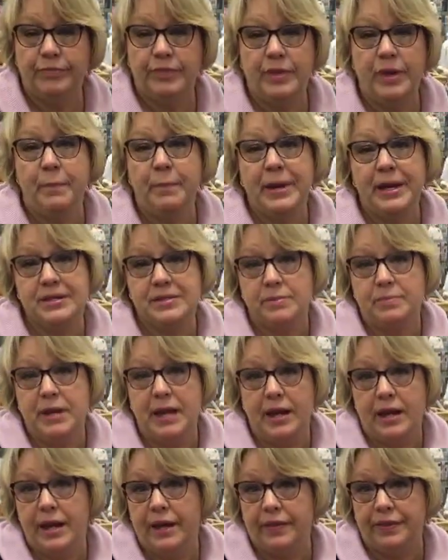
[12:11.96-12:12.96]
the best
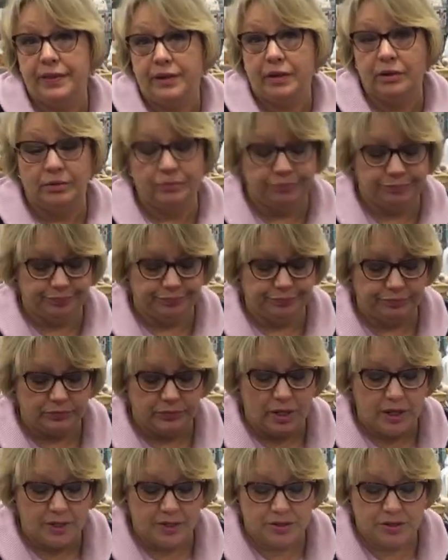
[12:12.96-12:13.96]
mat out there
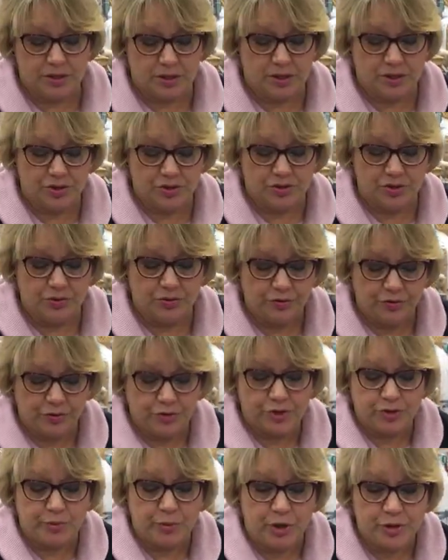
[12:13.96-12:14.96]
honest to goodness,
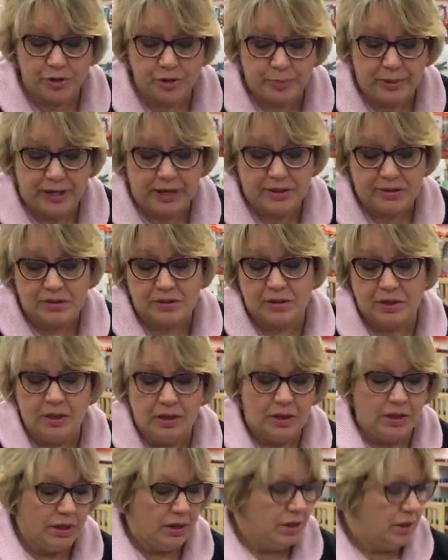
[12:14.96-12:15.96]
for small space.
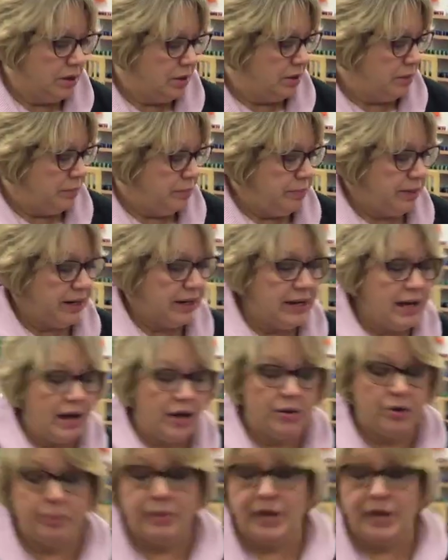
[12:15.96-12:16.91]
Big counter